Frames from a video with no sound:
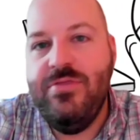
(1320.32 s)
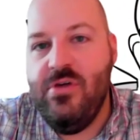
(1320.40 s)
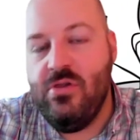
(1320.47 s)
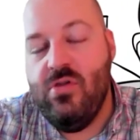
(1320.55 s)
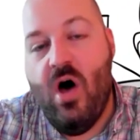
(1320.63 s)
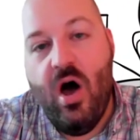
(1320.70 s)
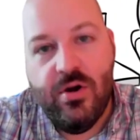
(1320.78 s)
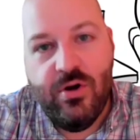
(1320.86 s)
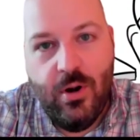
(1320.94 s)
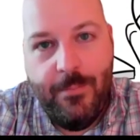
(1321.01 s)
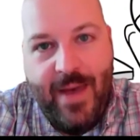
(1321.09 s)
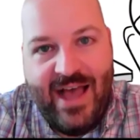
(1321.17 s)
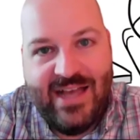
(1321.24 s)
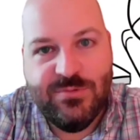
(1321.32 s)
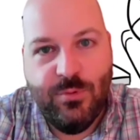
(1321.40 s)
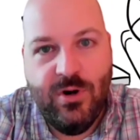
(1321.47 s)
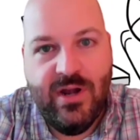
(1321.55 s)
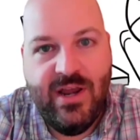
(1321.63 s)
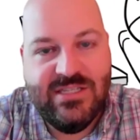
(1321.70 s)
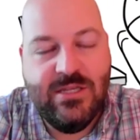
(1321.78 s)
the longer a password
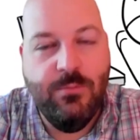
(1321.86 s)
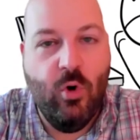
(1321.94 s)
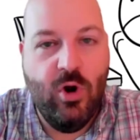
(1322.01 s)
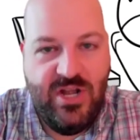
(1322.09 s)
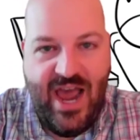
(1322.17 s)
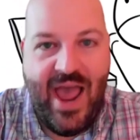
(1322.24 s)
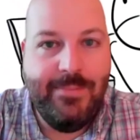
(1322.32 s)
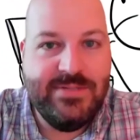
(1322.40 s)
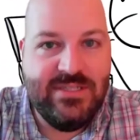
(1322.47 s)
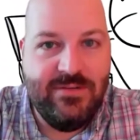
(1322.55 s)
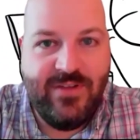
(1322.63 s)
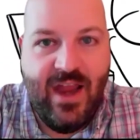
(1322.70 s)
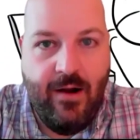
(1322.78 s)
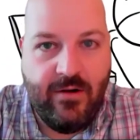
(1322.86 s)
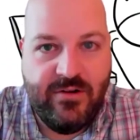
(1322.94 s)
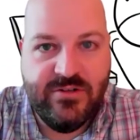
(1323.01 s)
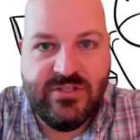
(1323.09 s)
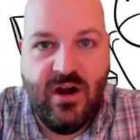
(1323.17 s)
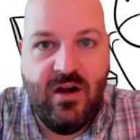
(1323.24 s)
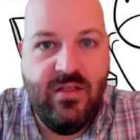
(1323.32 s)
is, the more types of characters
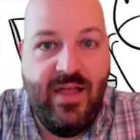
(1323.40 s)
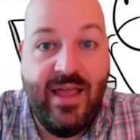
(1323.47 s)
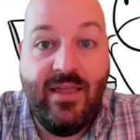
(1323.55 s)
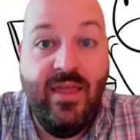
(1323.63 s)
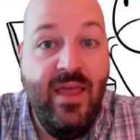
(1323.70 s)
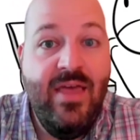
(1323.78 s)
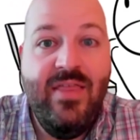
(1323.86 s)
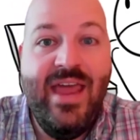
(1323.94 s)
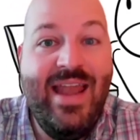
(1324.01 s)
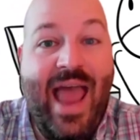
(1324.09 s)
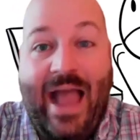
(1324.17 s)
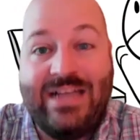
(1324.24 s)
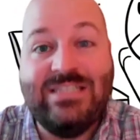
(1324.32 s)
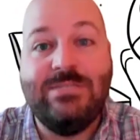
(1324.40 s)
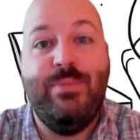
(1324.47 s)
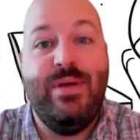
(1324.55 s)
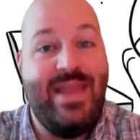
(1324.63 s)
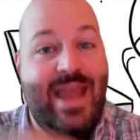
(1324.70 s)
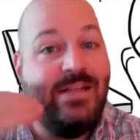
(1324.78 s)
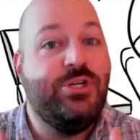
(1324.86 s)
are, like it
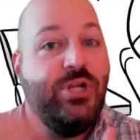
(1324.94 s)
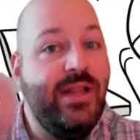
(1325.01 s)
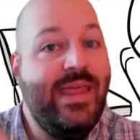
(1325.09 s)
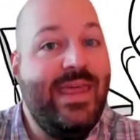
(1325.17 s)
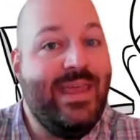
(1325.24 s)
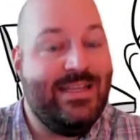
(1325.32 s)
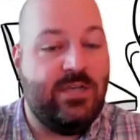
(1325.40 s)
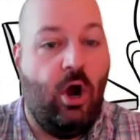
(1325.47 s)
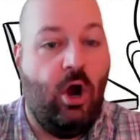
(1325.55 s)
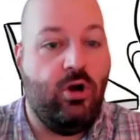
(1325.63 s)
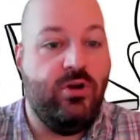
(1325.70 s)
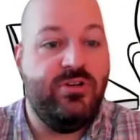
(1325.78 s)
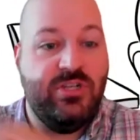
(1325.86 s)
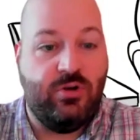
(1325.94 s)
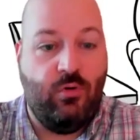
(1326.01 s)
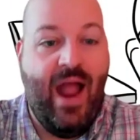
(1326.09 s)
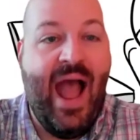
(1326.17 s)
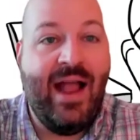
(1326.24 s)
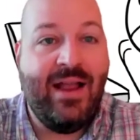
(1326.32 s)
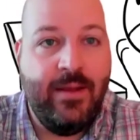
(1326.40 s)
exponentially gets harder to
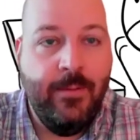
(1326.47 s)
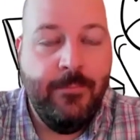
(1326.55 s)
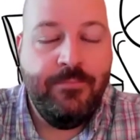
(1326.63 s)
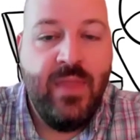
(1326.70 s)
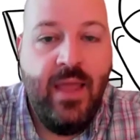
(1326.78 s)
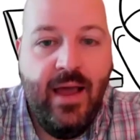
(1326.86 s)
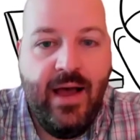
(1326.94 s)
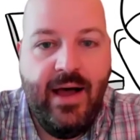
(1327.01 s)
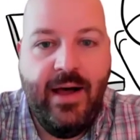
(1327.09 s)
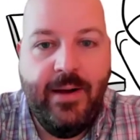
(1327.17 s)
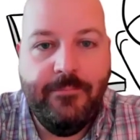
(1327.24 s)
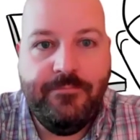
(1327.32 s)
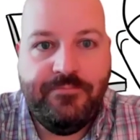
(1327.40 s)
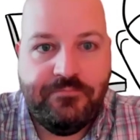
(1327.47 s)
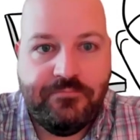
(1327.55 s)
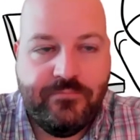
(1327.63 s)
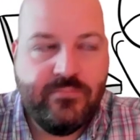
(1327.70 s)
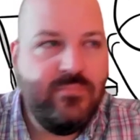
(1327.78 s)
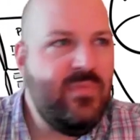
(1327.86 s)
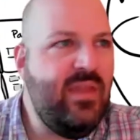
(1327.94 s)
crack. In
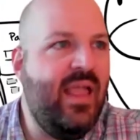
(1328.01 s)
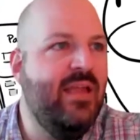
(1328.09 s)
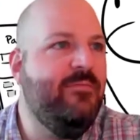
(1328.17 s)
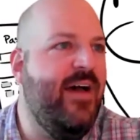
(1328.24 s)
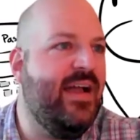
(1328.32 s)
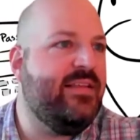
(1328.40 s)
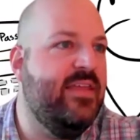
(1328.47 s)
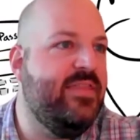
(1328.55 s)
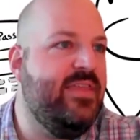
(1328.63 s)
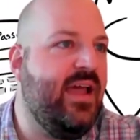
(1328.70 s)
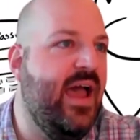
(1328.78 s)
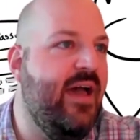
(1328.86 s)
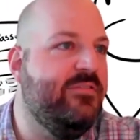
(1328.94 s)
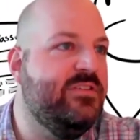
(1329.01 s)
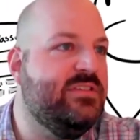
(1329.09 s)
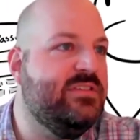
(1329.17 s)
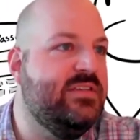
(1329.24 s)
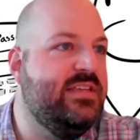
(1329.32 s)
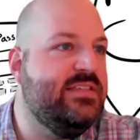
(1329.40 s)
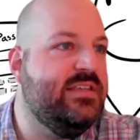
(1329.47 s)
fact, I think I have a
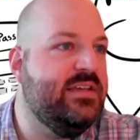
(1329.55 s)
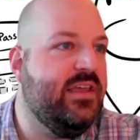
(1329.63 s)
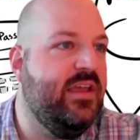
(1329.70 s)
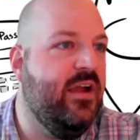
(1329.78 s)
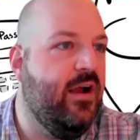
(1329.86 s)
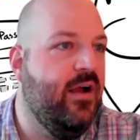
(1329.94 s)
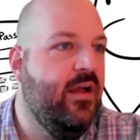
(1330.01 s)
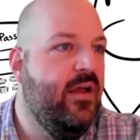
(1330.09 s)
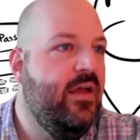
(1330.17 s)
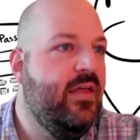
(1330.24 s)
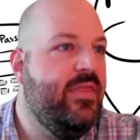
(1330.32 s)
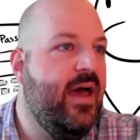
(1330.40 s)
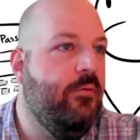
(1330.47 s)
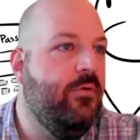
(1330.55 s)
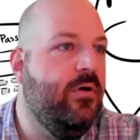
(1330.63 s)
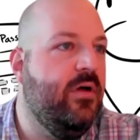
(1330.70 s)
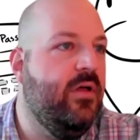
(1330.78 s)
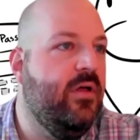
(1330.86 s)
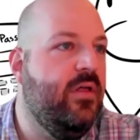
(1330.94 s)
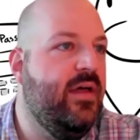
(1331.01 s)
statistic here
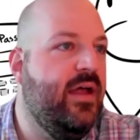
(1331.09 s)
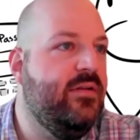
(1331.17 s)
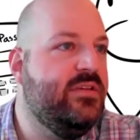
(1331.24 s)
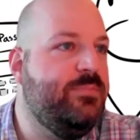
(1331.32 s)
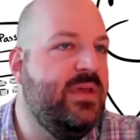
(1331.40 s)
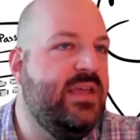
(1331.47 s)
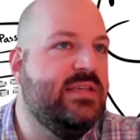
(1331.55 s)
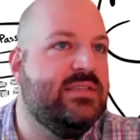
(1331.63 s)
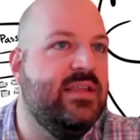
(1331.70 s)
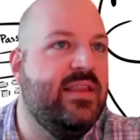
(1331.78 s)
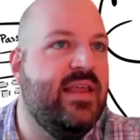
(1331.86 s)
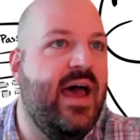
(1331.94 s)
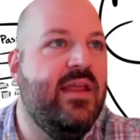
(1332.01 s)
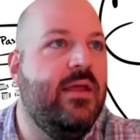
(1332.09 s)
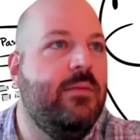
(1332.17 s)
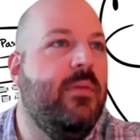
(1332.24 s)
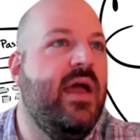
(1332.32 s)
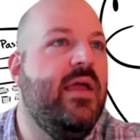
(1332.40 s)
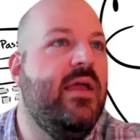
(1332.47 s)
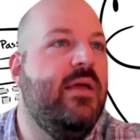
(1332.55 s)
that speaks to that in
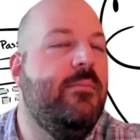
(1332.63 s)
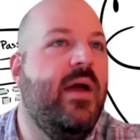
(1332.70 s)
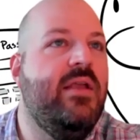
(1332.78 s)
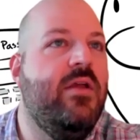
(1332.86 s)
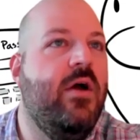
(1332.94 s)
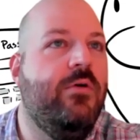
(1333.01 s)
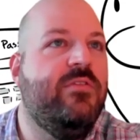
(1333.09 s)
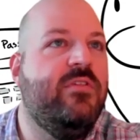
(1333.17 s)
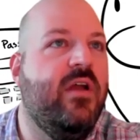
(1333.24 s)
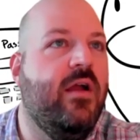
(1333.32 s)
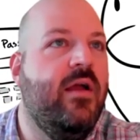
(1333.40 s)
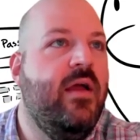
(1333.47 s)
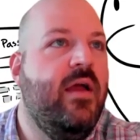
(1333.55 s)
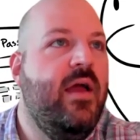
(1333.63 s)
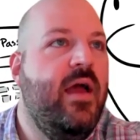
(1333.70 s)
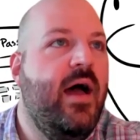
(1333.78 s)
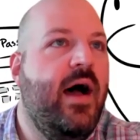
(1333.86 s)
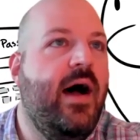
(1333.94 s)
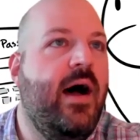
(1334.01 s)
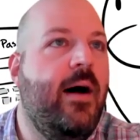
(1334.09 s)
my notes here.
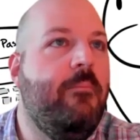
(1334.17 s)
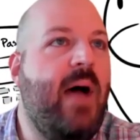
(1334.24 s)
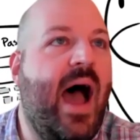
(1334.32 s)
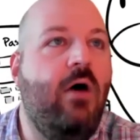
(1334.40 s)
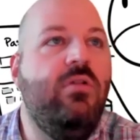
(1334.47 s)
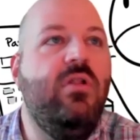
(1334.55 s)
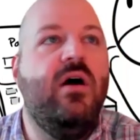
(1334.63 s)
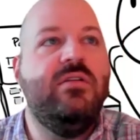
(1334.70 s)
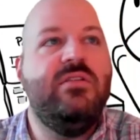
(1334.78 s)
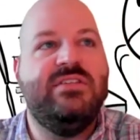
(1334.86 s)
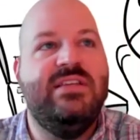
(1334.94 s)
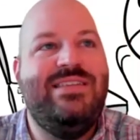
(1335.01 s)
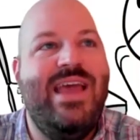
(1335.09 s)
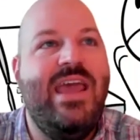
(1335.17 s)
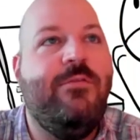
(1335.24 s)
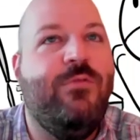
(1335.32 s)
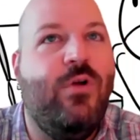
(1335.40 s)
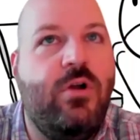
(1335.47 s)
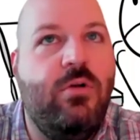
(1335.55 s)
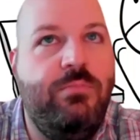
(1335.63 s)
How long does it take for
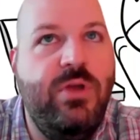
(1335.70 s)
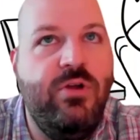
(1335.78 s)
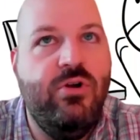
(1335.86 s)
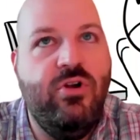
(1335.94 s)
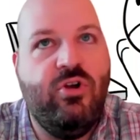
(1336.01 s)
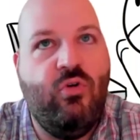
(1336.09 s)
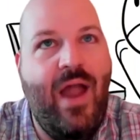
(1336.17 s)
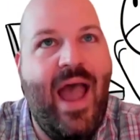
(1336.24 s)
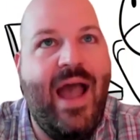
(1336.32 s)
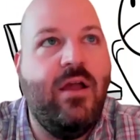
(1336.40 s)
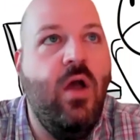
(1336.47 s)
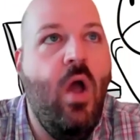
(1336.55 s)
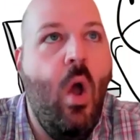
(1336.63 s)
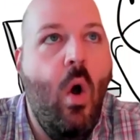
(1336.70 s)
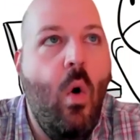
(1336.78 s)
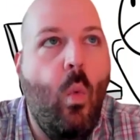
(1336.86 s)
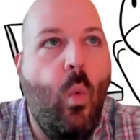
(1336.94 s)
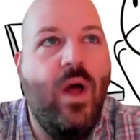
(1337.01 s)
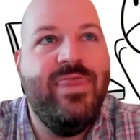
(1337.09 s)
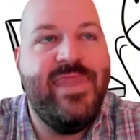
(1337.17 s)
a computer to crack
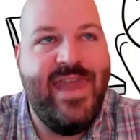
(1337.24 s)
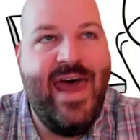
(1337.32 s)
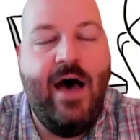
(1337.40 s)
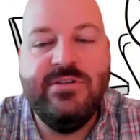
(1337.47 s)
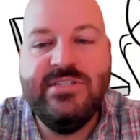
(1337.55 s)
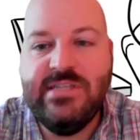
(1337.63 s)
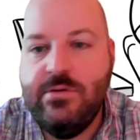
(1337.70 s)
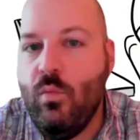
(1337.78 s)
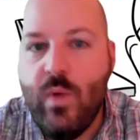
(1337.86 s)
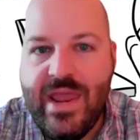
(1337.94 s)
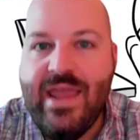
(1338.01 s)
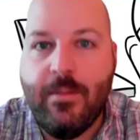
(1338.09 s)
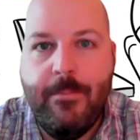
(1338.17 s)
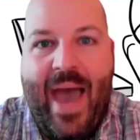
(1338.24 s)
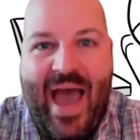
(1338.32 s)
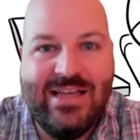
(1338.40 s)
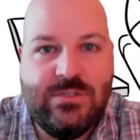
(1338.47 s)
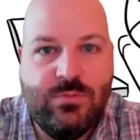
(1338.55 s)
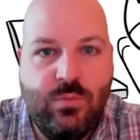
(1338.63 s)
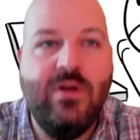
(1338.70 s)
1,000 weak
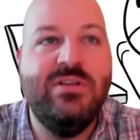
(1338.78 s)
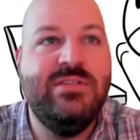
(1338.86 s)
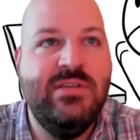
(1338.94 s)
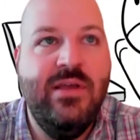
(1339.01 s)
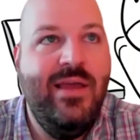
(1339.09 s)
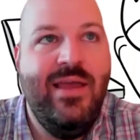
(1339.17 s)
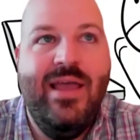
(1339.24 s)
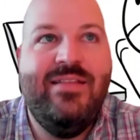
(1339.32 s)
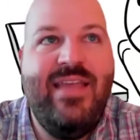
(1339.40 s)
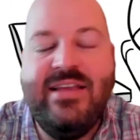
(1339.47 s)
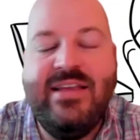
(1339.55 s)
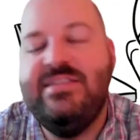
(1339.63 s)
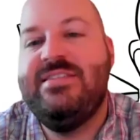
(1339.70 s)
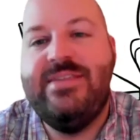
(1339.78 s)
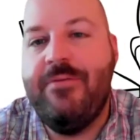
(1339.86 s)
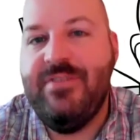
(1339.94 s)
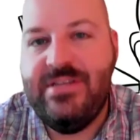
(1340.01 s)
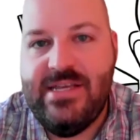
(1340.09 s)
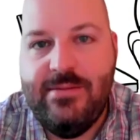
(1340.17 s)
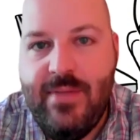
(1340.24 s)
passwords? It takes it
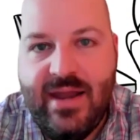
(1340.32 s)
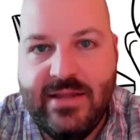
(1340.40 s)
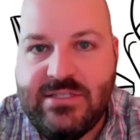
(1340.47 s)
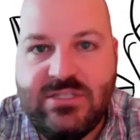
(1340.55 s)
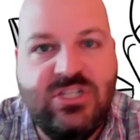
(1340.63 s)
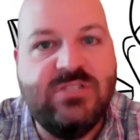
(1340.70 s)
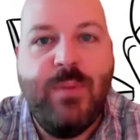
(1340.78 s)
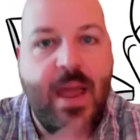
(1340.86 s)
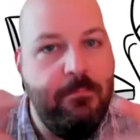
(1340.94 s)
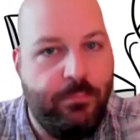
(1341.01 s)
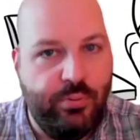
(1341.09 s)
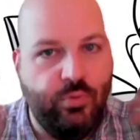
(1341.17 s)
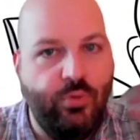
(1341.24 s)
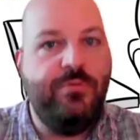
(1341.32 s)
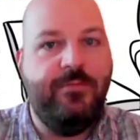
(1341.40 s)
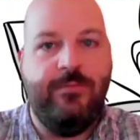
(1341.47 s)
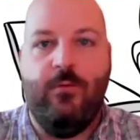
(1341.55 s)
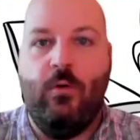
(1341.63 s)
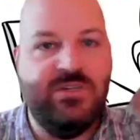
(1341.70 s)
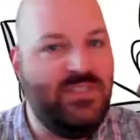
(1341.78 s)
17 minutes just by brute
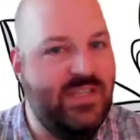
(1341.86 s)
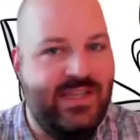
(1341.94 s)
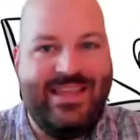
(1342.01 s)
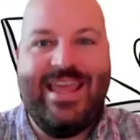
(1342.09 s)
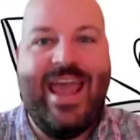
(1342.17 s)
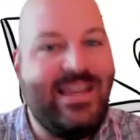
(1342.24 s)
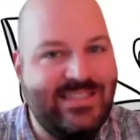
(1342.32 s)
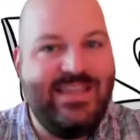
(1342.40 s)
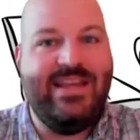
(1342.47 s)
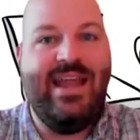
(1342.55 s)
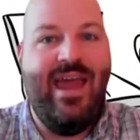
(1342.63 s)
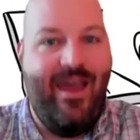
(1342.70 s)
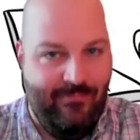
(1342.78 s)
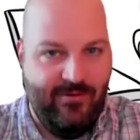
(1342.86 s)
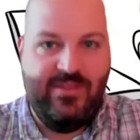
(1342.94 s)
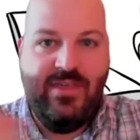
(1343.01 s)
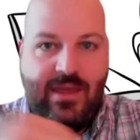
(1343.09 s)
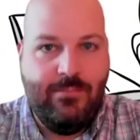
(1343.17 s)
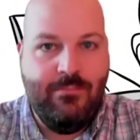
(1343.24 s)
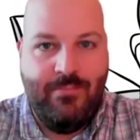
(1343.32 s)
forcing, guessing
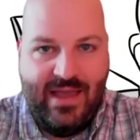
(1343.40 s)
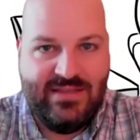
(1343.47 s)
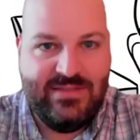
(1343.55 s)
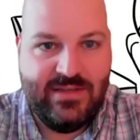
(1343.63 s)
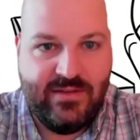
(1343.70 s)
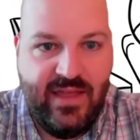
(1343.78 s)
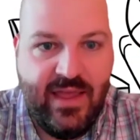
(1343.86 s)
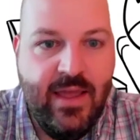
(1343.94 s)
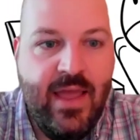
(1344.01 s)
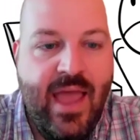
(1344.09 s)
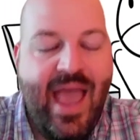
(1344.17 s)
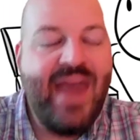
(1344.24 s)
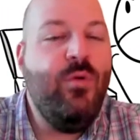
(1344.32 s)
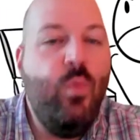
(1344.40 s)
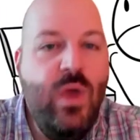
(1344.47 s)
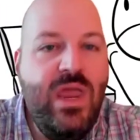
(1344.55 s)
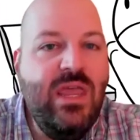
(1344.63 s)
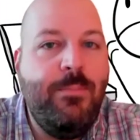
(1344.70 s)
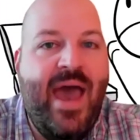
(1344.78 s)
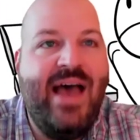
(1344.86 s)
everything, basically. And a
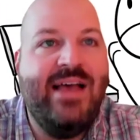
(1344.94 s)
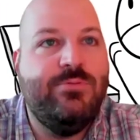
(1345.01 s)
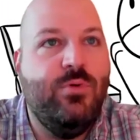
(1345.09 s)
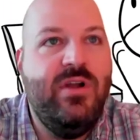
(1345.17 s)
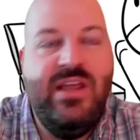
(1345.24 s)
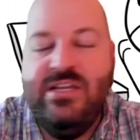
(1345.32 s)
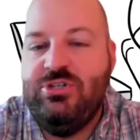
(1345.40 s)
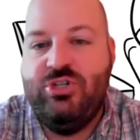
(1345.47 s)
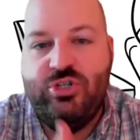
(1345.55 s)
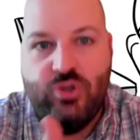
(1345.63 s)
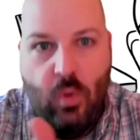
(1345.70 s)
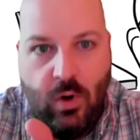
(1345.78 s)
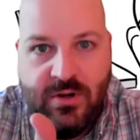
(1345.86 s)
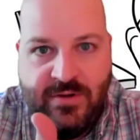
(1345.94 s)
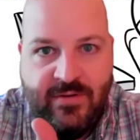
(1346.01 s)
weak password is short.